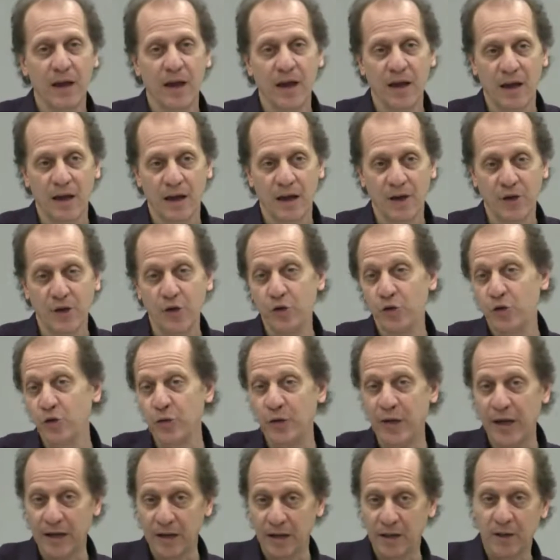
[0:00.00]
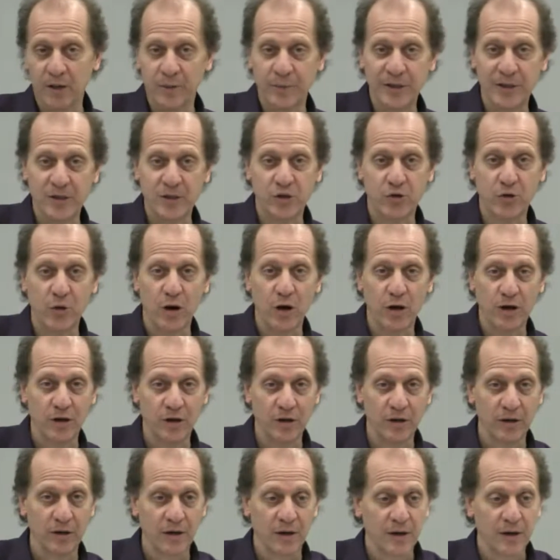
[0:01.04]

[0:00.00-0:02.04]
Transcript: You do get a little bit stronger.